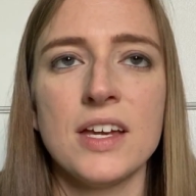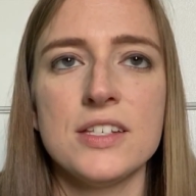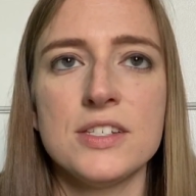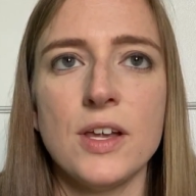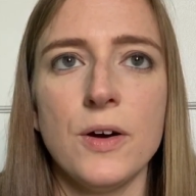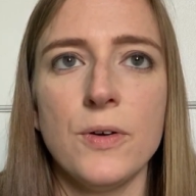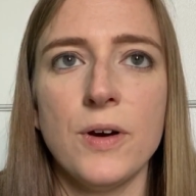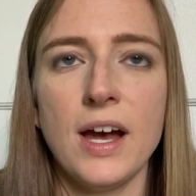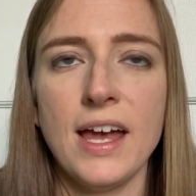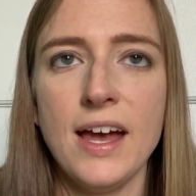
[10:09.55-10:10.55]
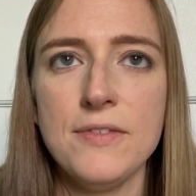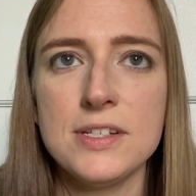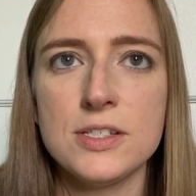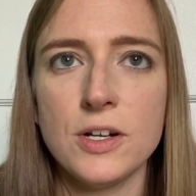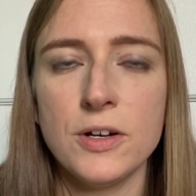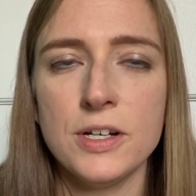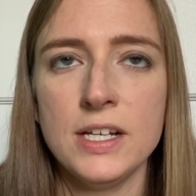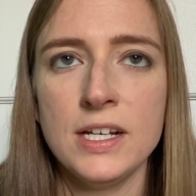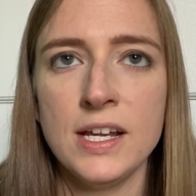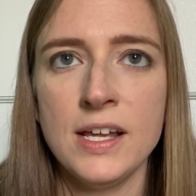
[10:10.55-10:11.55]
So I have
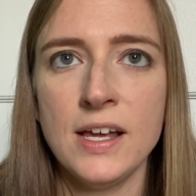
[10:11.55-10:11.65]
started